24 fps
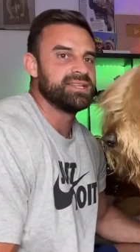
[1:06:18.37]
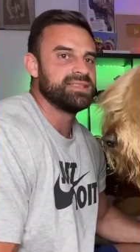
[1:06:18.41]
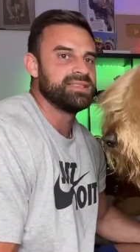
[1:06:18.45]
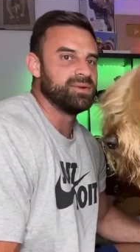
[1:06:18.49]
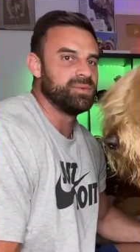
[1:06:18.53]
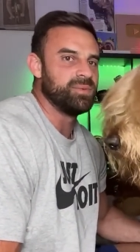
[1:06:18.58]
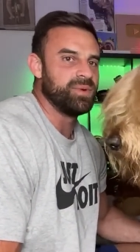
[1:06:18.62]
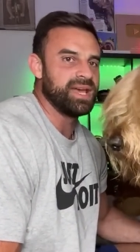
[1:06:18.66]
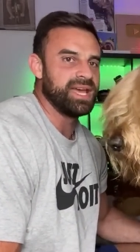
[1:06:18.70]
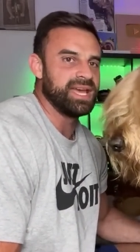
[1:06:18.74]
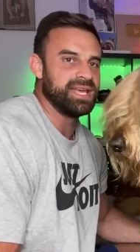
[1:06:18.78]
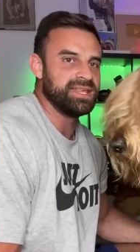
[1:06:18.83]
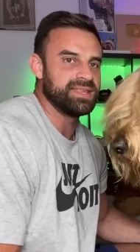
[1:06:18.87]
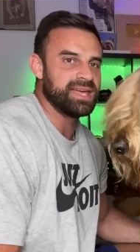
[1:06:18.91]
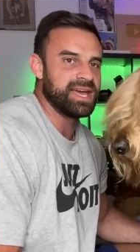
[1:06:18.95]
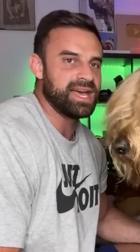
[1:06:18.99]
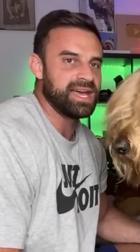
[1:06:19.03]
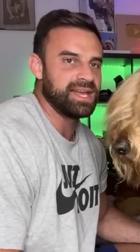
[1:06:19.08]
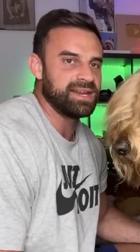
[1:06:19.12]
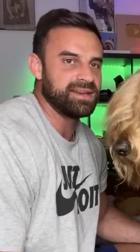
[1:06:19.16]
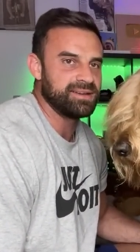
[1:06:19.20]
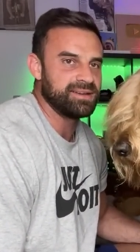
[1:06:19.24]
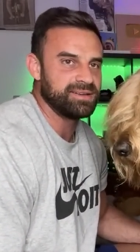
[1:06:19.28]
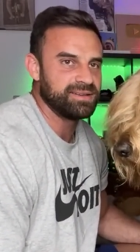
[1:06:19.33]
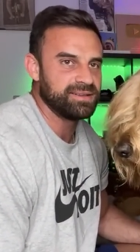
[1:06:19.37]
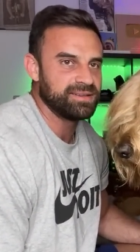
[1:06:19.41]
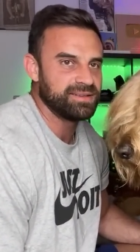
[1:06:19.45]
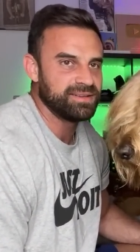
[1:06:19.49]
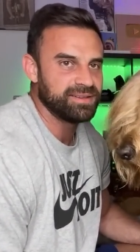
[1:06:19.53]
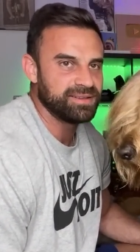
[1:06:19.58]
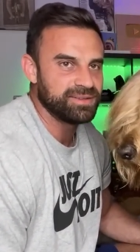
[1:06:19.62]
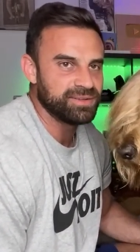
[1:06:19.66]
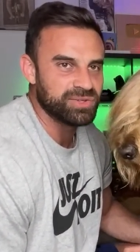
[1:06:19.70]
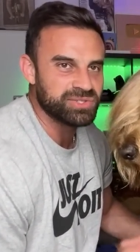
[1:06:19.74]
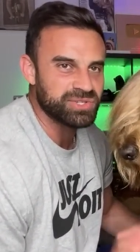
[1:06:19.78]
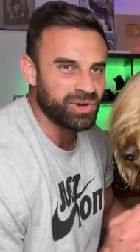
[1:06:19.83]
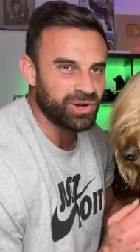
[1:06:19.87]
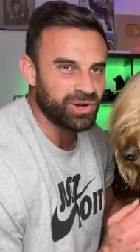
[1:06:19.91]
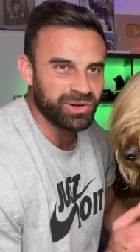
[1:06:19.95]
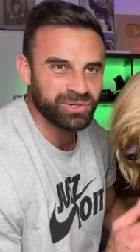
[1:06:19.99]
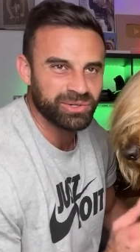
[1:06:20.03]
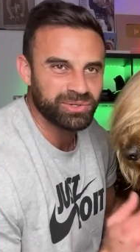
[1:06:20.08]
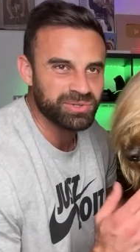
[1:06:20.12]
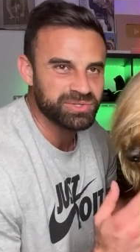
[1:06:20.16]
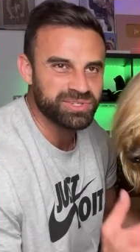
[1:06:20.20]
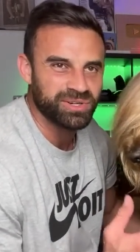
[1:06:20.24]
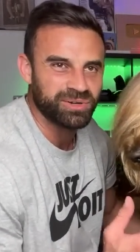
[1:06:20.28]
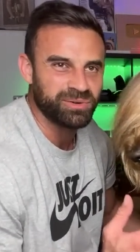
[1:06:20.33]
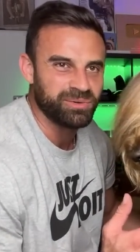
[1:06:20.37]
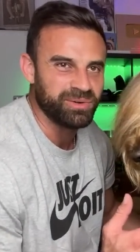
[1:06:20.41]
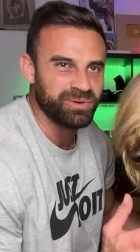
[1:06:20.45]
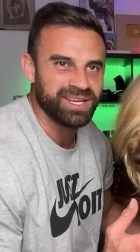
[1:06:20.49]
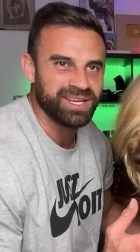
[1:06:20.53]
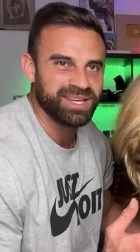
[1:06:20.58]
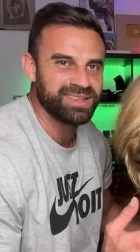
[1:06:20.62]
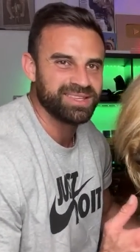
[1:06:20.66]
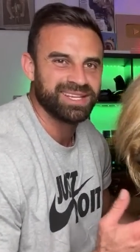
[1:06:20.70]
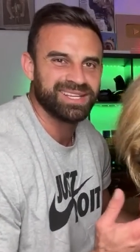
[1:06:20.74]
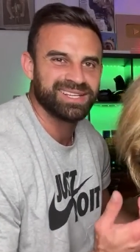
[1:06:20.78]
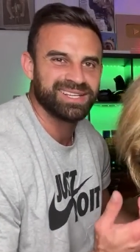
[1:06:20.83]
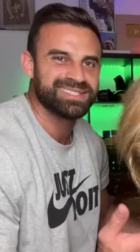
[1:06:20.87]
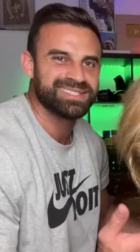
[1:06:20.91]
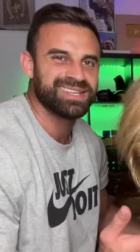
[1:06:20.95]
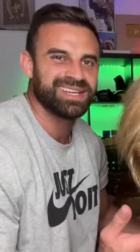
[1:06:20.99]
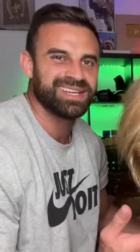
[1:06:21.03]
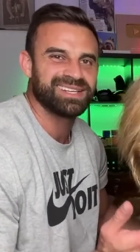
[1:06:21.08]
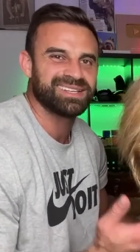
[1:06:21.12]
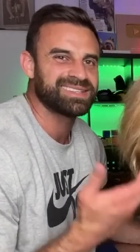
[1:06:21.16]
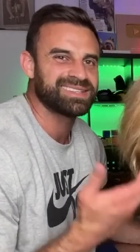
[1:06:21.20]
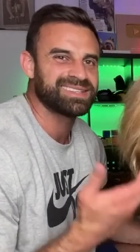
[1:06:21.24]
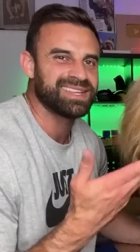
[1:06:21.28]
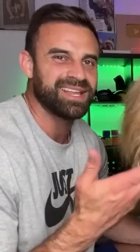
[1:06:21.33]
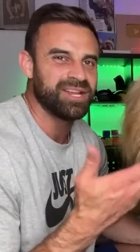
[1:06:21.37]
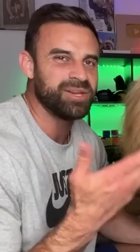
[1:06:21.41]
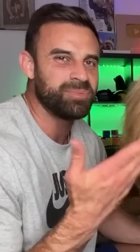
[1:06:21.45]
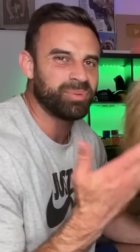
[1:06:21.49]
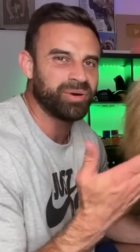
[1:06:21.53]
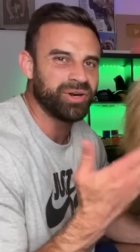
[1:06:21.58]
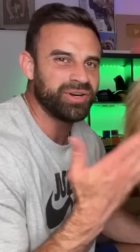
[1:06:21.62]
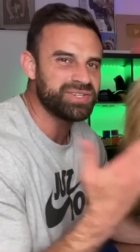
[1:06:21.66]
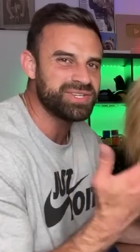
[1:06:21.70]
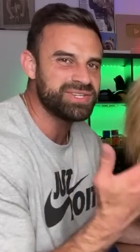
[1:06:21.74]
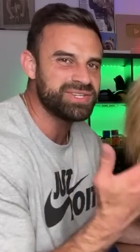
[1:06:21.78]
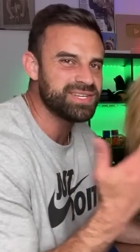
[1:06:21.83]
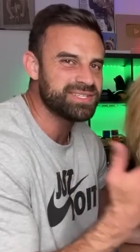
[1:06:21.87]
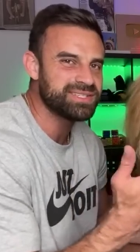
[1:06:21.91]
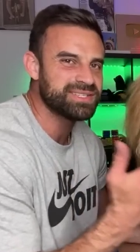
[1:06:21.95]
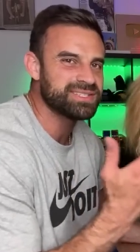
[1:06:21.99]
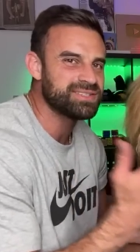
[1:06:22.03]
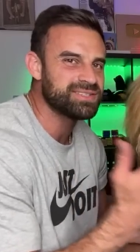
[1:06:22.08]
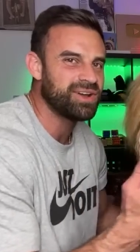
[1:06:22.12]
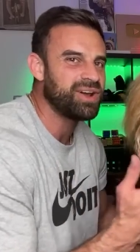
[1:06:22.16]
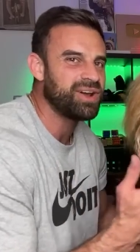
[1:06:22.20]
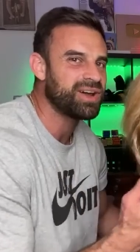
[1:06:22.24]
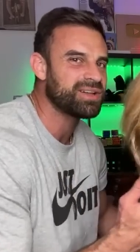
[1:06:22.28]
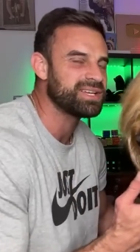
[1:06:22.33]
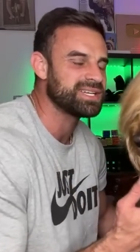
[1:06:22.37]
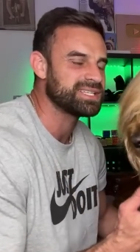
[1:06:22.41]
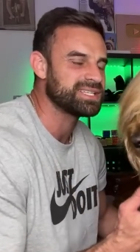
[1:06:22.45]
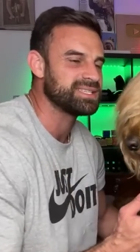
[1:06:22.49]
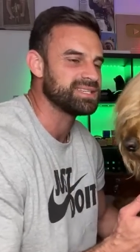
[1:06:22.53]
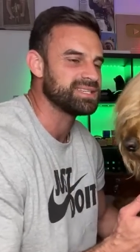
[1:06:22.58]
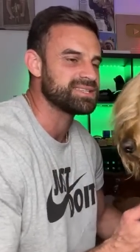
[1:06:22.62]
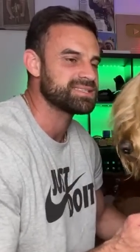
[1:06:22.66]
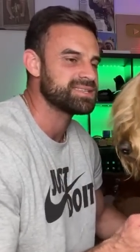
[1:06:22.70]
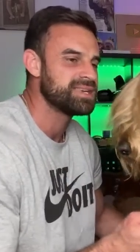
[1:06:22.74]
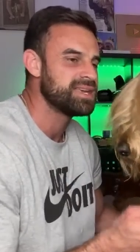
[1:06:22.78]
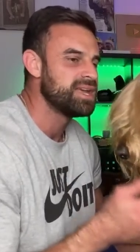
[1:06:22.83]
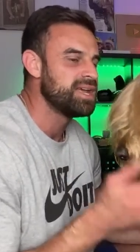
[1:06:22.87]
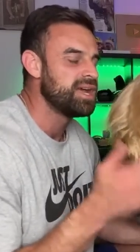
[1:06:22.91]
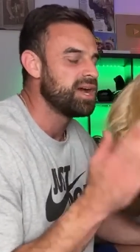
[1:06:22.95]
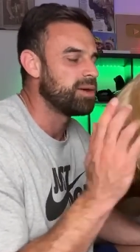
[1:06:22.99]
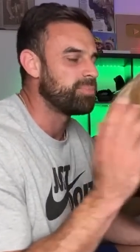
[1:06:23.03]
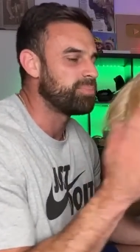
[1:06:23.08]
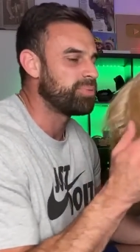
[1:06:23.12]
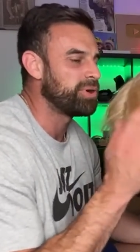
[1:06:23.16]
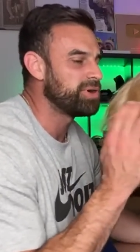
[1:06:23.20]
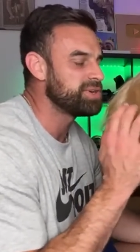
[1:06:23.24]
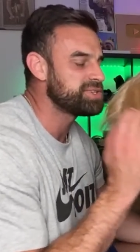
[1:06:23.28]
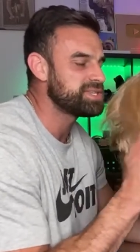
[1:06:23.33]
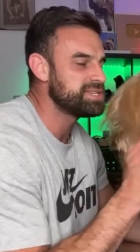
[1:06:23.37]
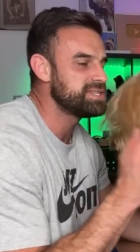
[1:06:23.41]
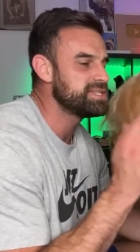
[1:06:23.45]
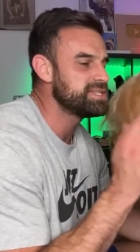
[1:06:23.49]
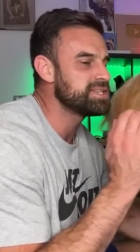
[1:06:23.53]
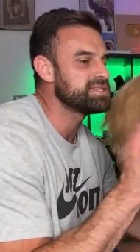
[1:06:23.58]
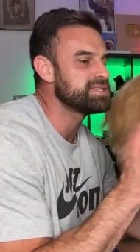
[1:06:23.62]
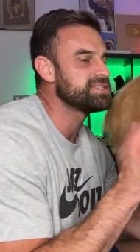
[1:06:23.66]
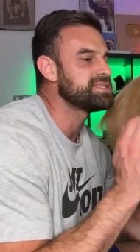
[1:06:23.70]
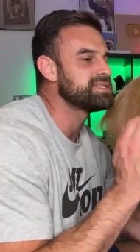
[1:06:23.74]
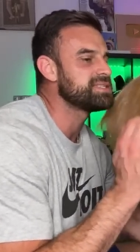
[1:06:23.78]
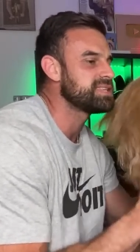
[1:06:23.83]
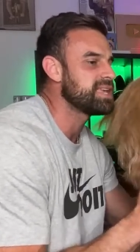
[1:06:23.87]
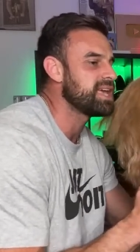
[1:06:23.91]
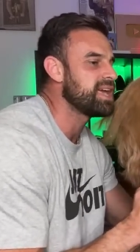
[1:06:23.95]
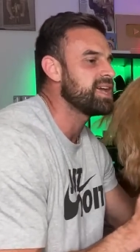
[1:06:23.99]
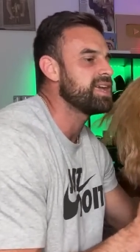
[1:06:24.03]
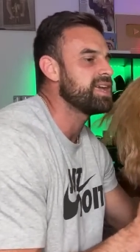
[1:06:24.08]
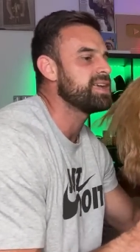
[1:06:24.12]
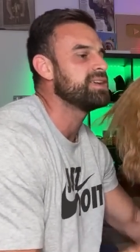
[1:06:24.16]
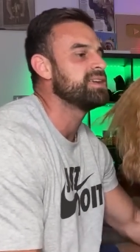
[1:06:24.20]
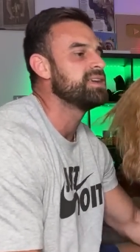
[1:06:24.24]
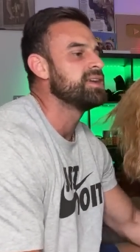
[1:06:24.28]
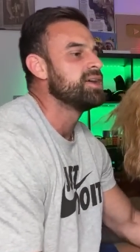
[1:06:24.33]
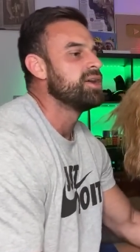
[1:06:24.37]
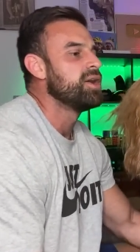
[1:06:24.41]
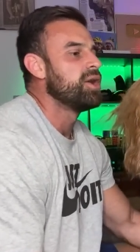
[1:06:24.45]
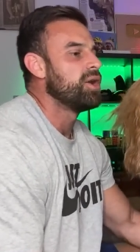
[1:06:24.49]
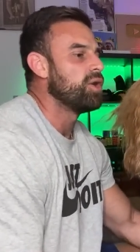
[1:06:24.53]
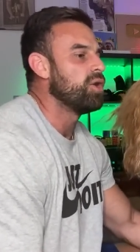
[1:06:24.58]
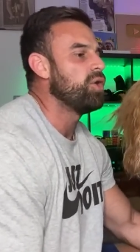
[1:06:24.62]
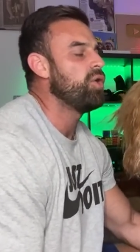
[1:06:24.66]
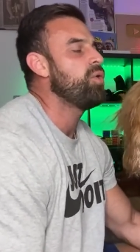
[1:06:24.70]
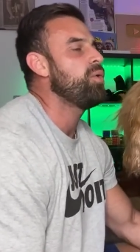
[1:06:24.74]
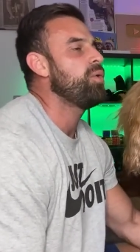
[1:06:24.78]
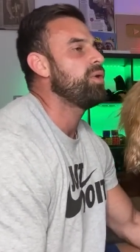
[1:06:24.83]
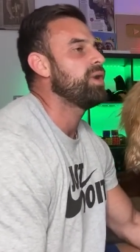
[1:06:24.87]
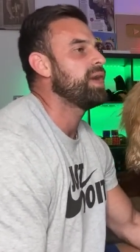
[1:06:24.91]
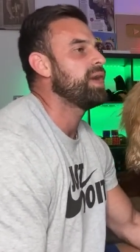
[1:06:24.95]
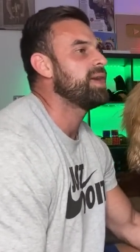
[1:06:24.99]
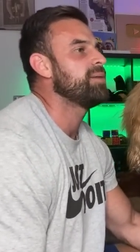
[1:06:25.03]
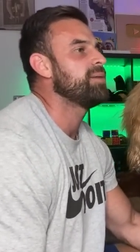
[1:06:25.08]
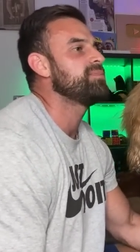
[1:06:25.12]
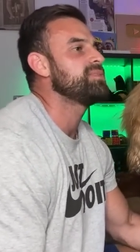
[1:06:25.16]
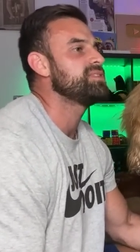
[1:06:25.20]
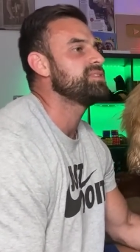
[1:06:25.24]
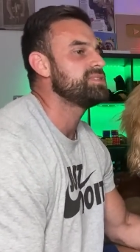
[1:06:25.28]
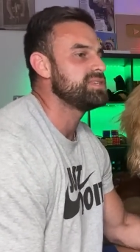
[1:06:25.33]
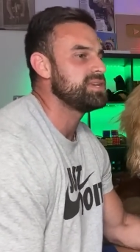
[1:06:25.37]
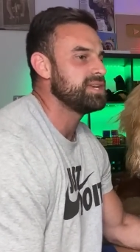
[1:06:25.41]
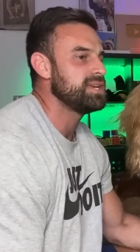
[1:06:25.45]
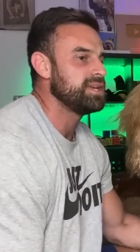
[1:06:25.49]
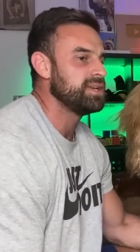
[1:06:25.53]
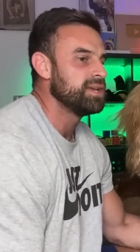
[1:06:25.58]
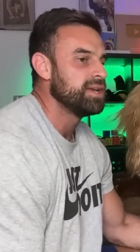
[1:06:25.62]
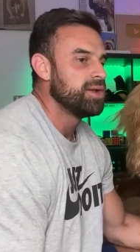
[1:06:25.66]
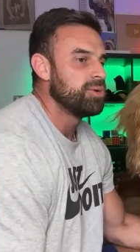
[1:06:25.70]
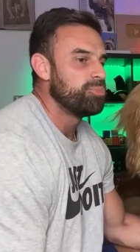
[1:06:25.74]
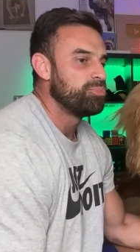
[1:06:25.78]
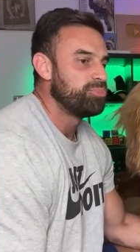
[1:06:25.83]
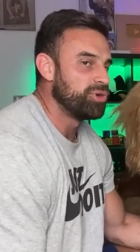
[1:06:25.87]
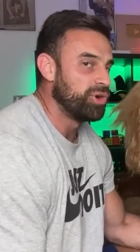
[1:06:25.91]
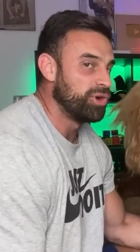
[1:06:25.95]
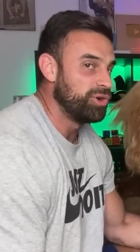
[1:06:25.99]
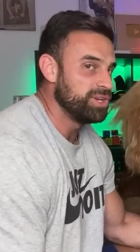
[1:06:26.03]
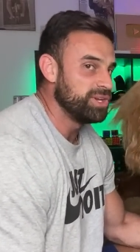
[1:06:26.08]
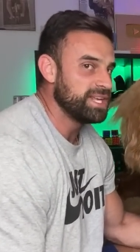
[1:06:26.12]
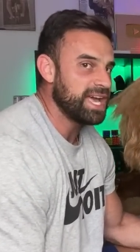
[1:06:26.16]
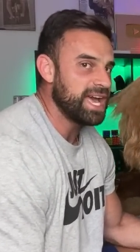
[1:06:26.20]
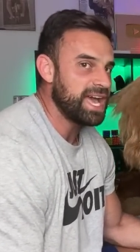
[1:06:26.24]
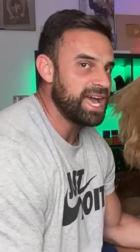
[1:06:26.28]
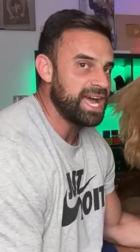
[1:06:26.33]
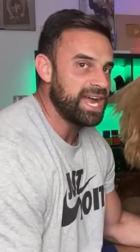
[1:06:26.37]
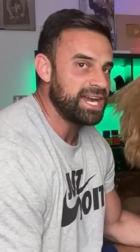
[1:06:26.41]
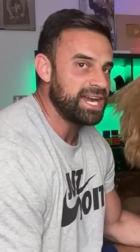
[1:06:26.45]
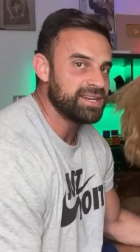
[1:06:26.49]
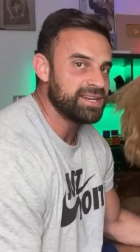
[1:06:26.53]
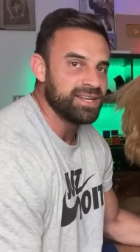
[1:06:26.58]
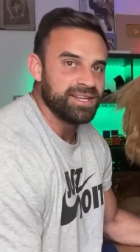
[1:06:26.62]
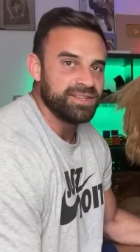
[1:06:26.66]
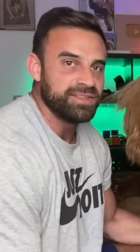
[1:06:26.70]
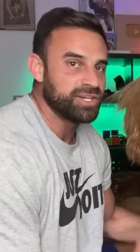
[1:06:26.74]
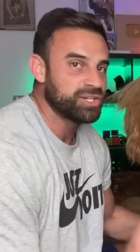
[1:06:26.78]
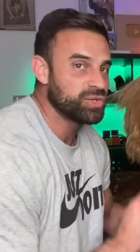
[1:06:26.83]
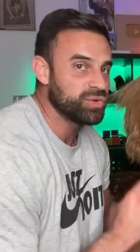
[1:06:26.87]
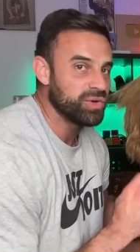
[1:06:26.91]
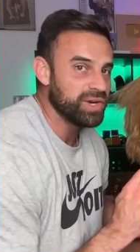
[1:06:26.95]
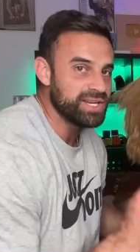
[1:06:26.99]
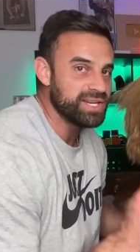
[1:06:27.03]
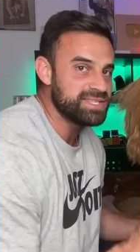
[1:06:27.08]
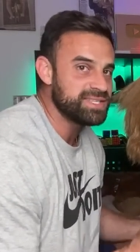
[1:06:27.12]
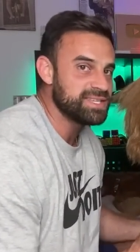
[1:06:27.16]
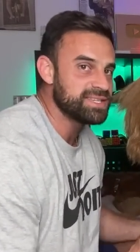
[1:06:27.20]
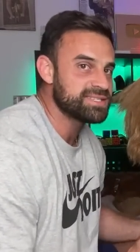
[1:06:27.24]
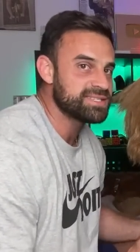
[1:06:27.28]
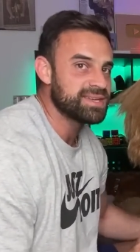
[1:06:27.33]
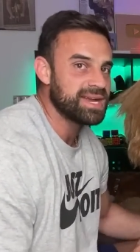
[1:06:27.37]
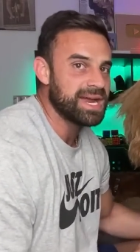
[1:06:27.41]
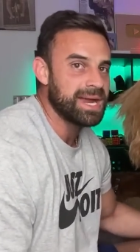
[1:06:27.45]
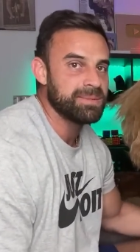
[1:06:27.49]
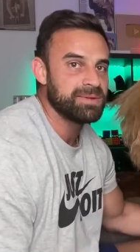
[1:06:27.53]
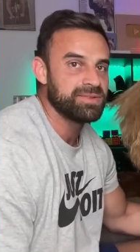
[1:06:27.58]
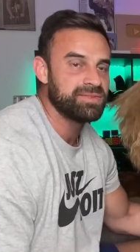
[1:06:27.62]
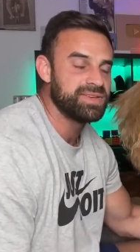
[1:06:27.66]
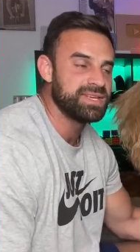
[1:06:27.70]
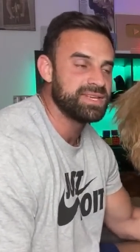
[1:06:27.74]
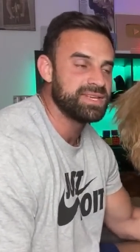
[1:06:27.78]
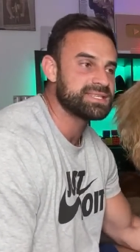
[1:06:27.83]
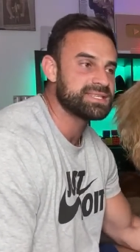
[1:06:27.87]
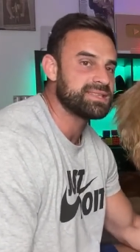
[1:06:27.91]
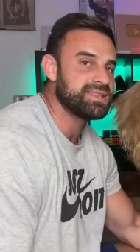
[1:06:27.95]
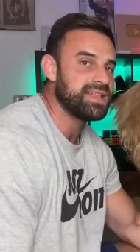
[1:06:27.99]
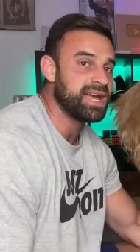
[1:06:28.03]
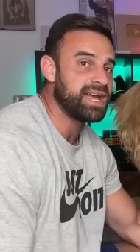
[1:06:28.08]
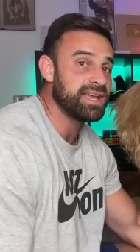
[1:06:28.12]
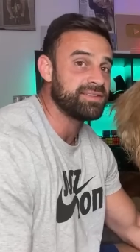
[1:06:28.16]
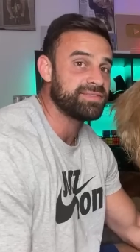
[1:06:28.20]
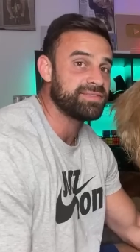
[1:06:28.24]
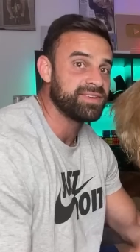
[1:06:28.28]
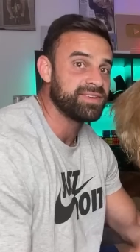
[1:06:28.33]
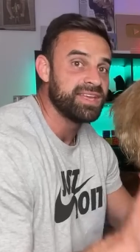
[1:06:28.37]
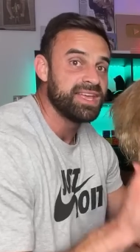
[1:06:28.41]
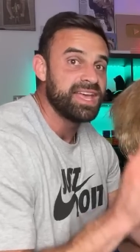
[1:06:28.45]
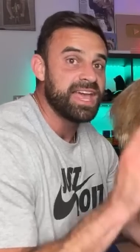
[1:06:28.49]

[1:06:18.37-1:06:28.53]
the way that those articles are written. Like, it's like, a person doesn't talk like this. A person doesn't say, OMG, Brodie had the craziest time of his life.